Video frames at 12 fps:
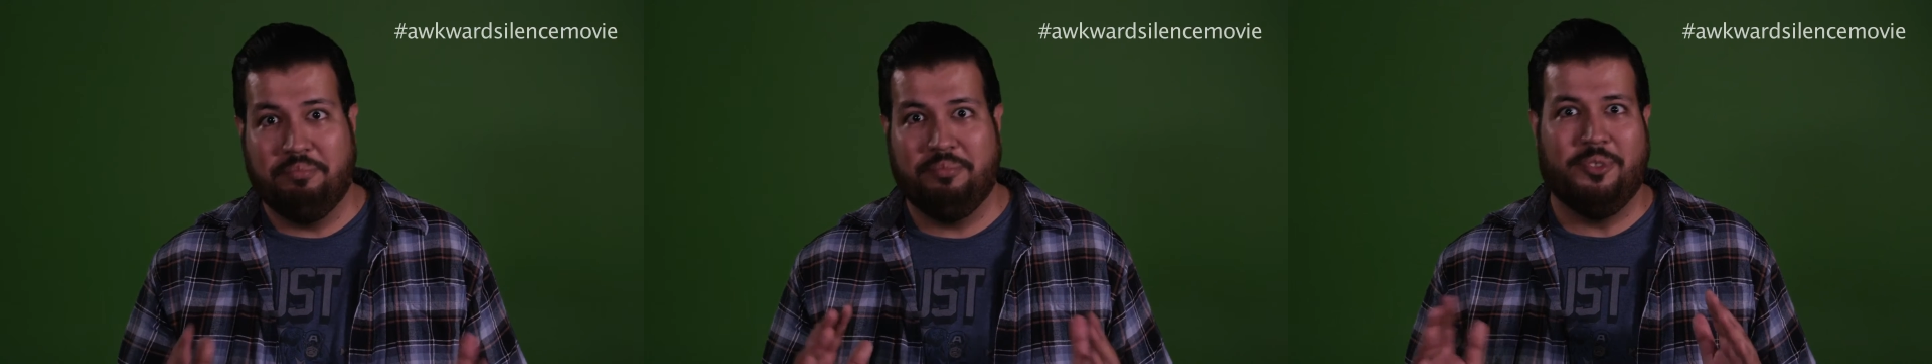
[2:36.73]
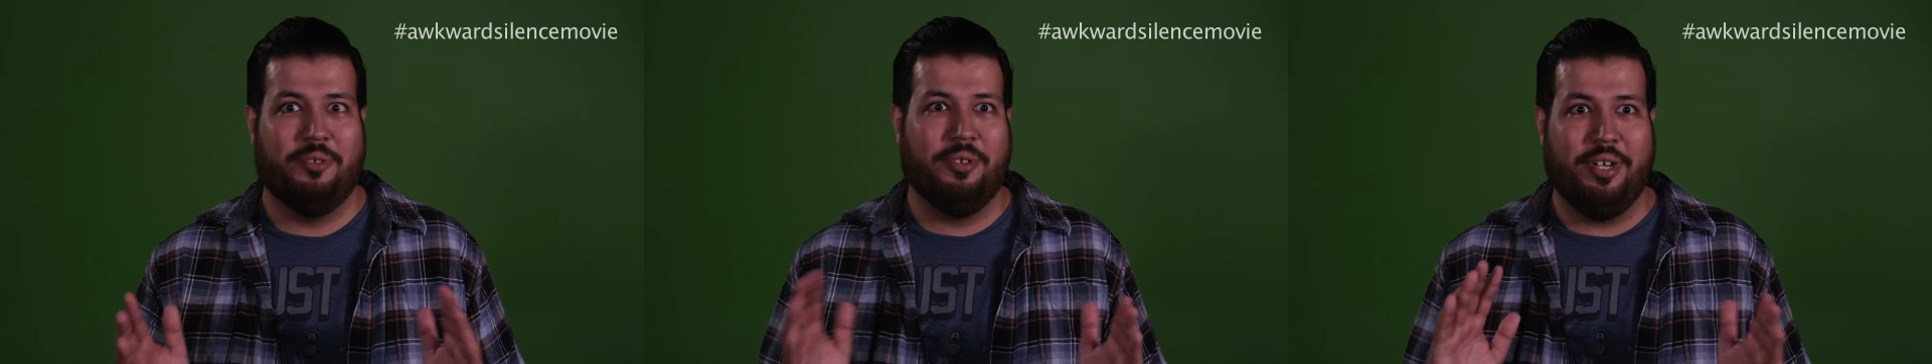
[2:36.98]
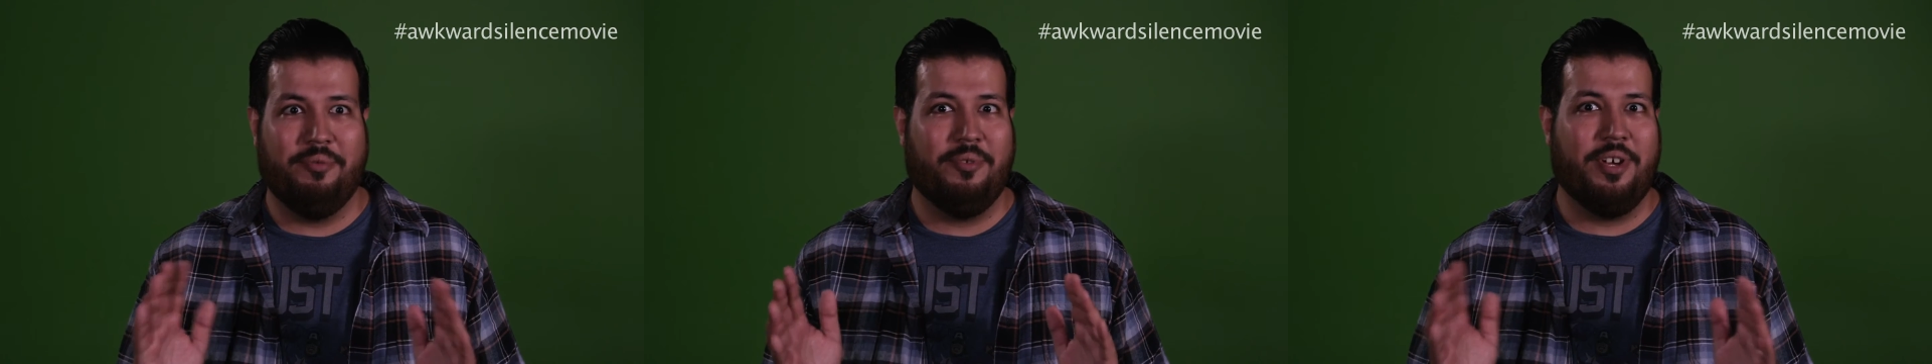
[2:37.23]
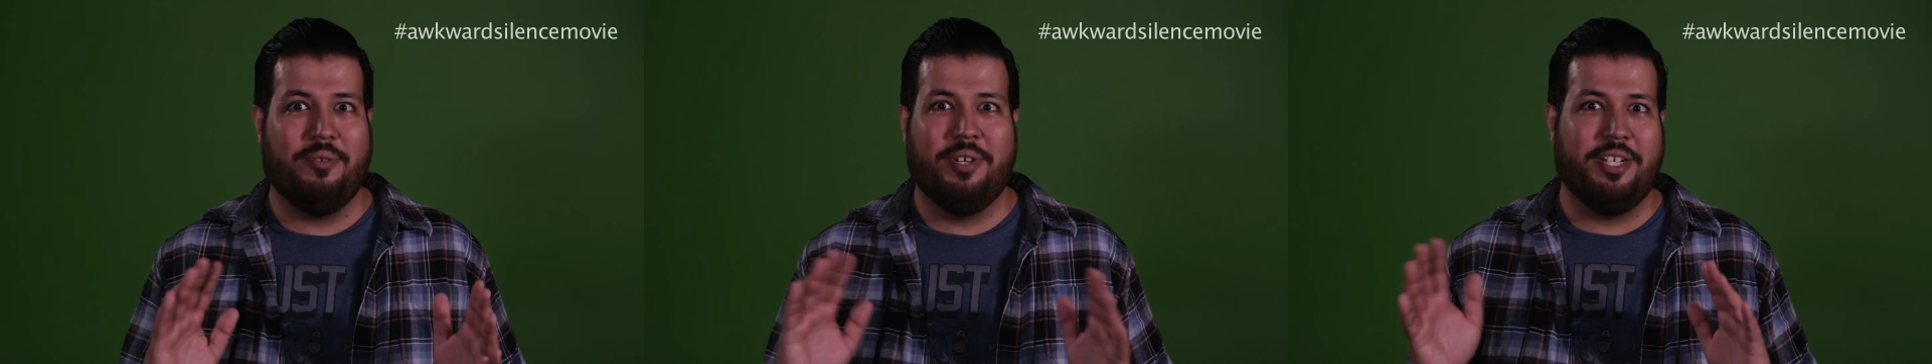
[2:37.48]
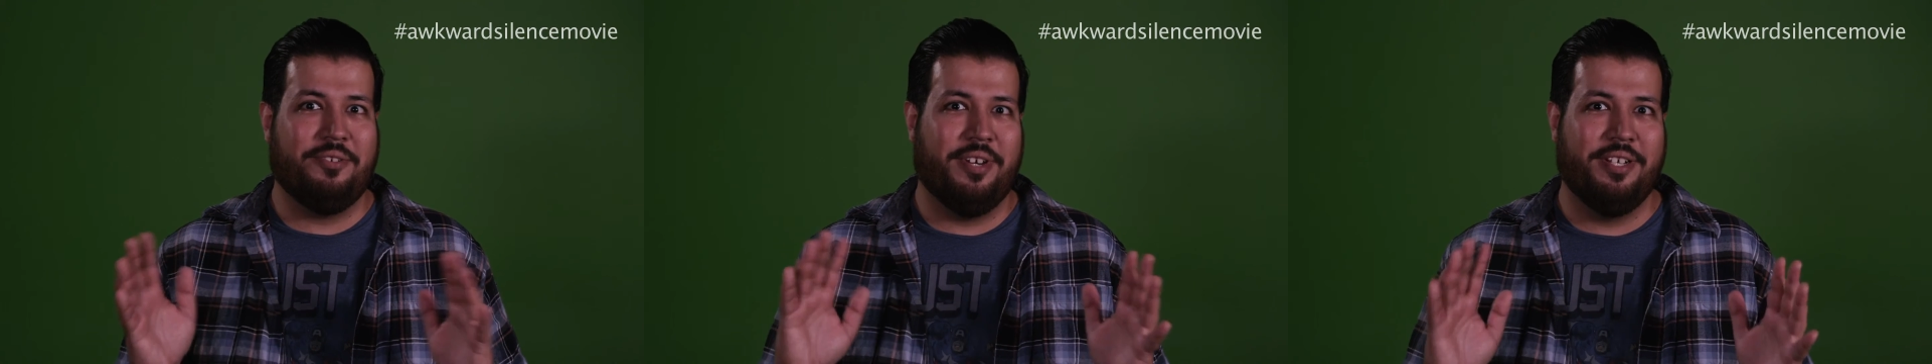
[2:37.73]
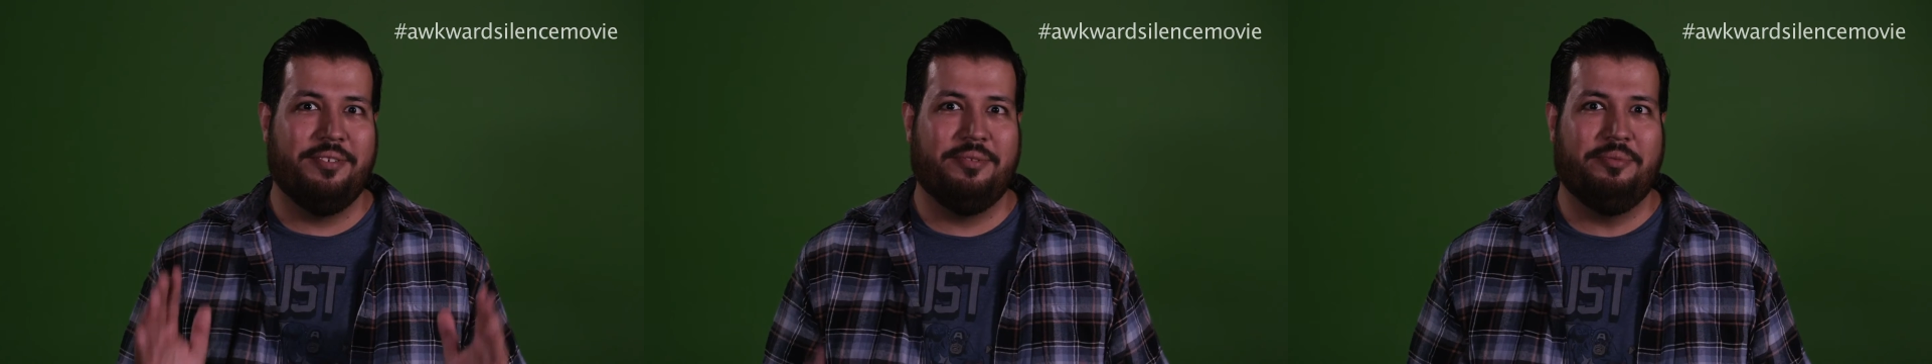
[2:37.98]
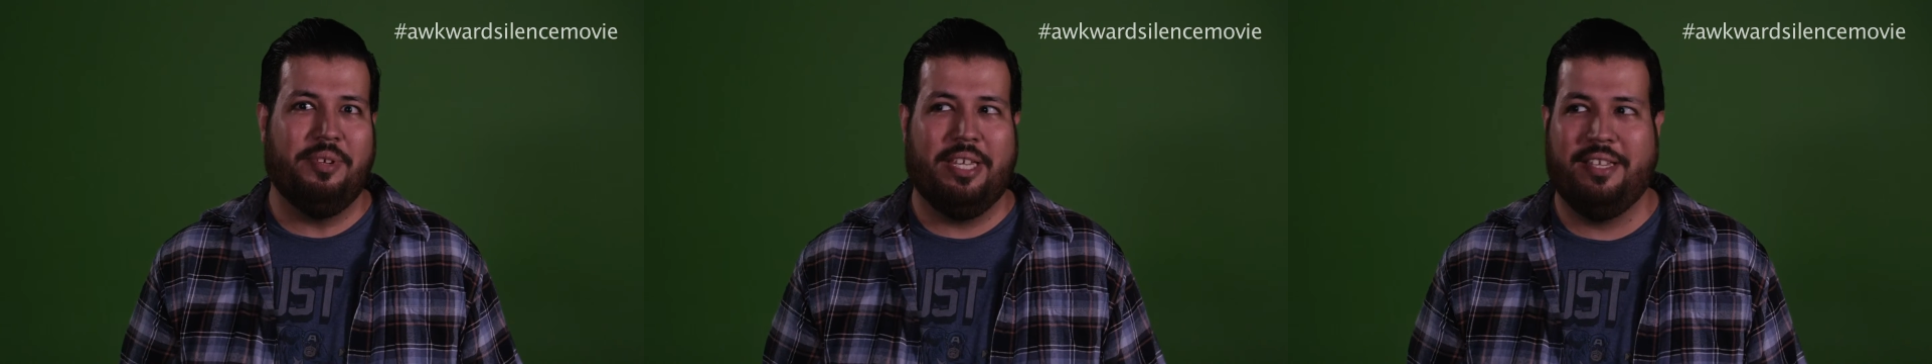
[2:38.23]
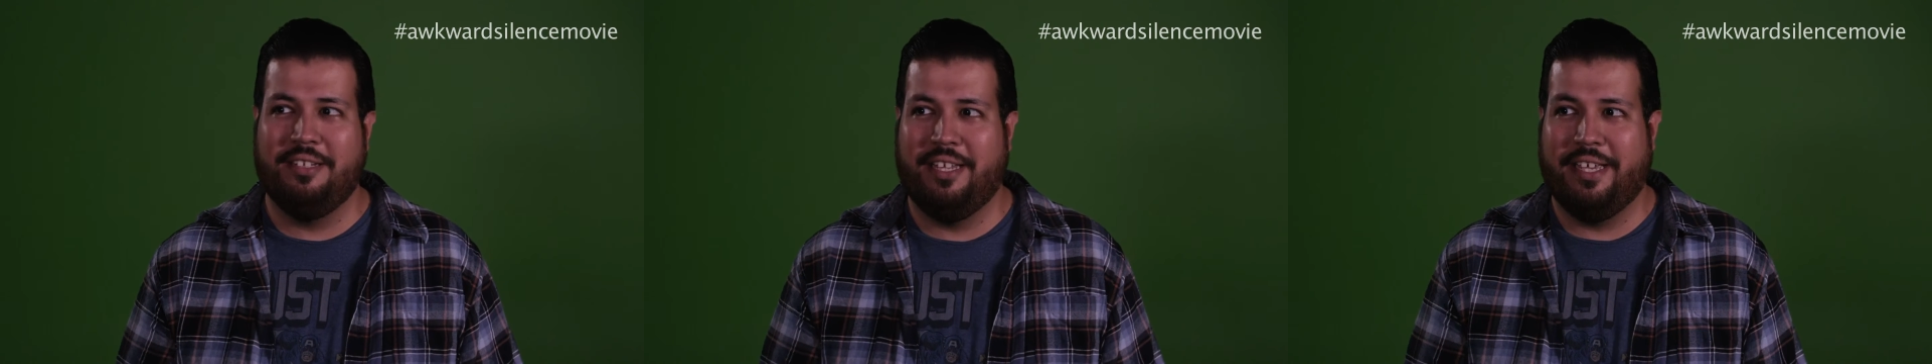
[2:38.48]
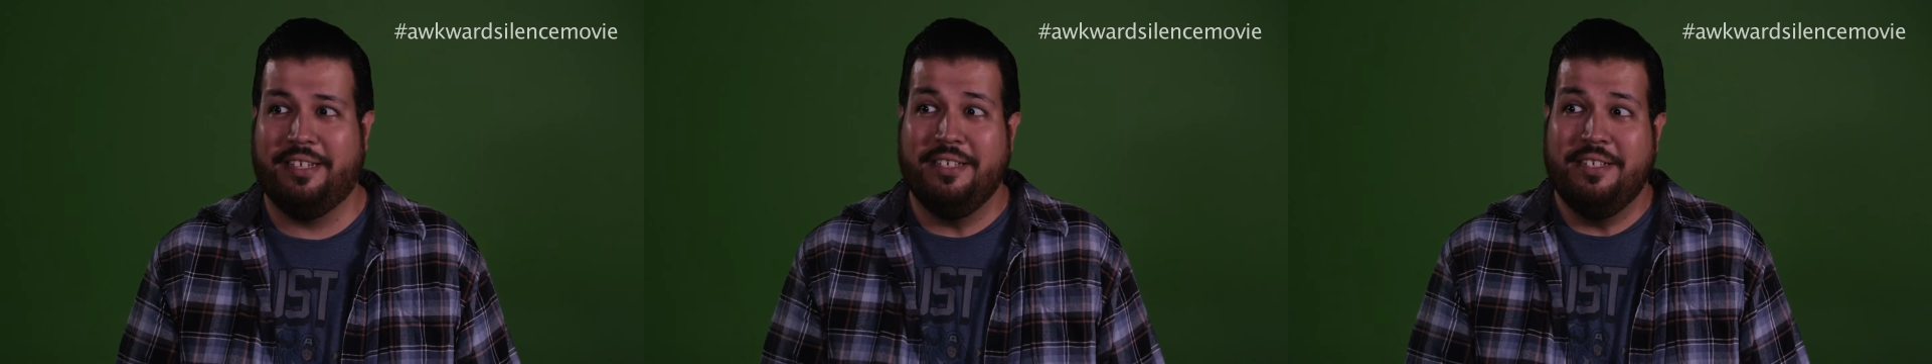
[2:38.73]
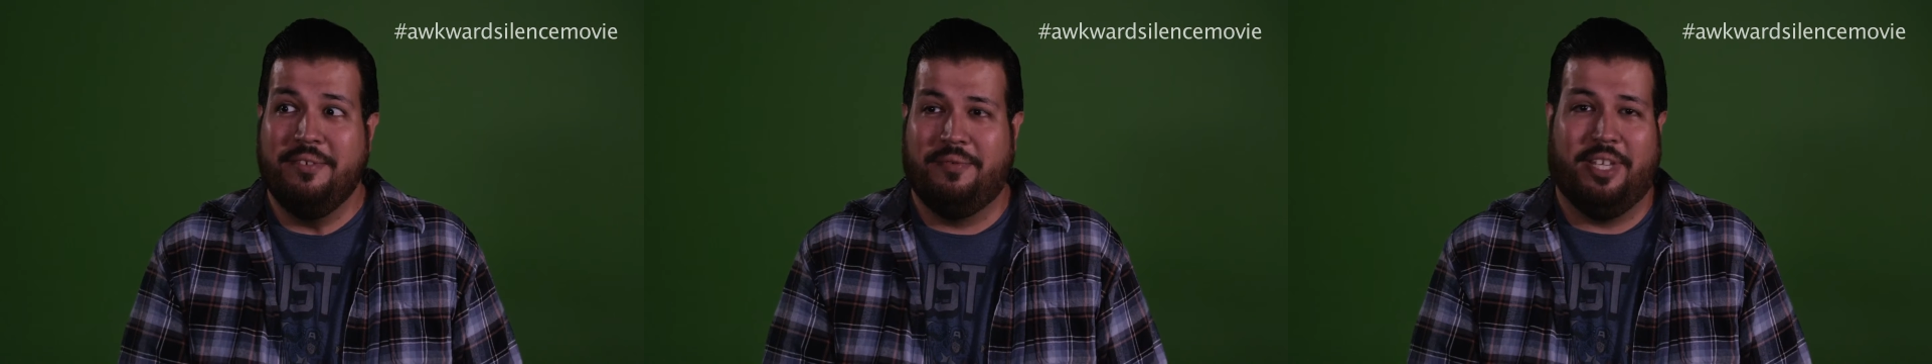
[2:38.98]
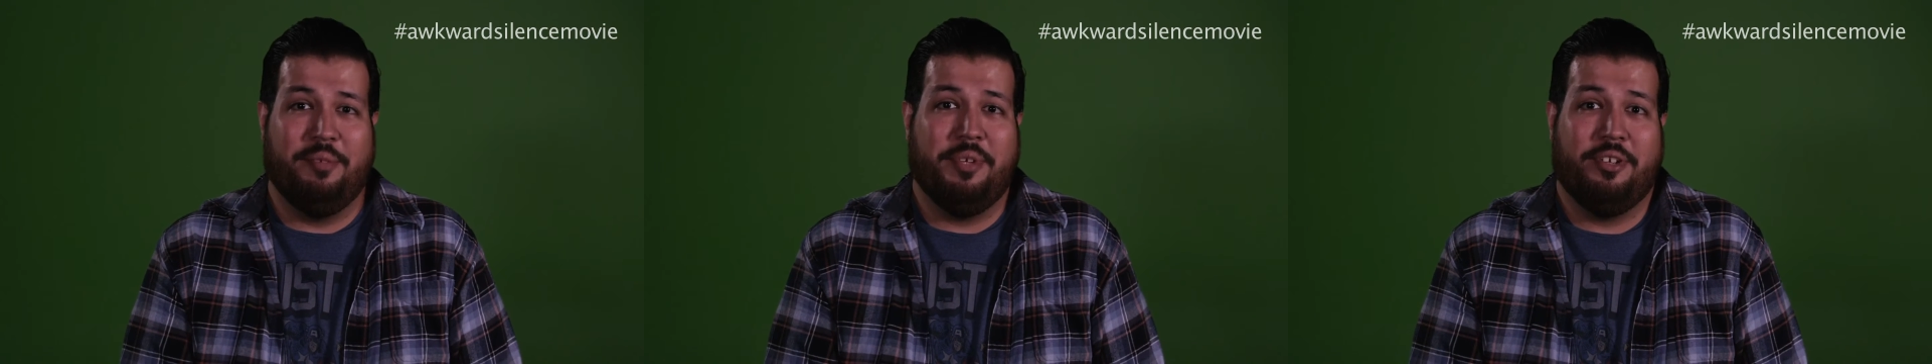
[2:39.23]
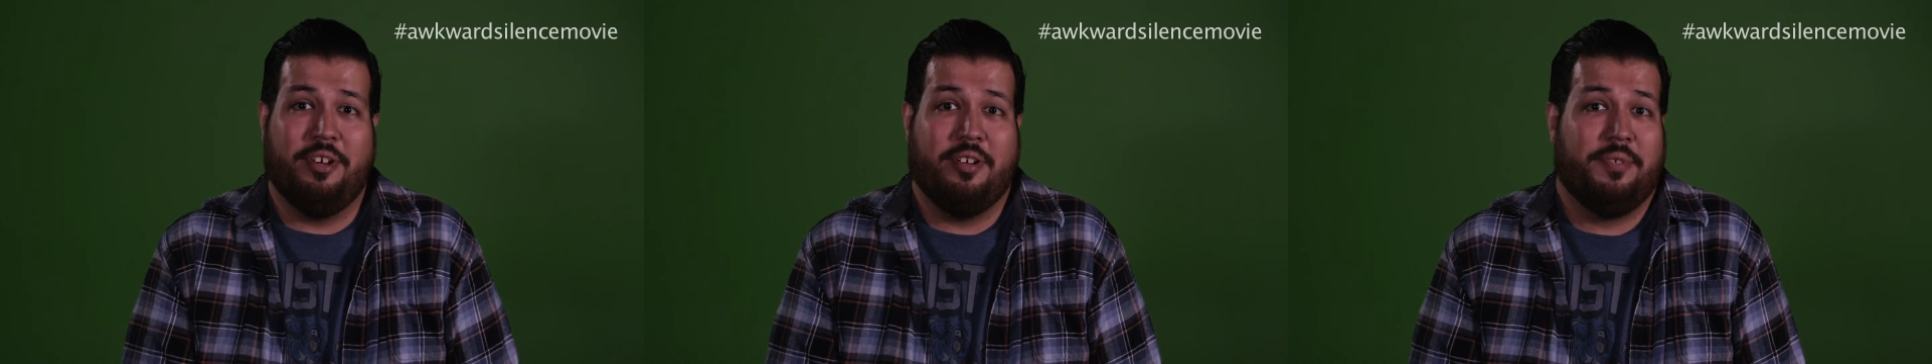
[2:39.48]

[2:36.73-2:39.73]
don't get me wrong, we're not trying to eat like filet mignon.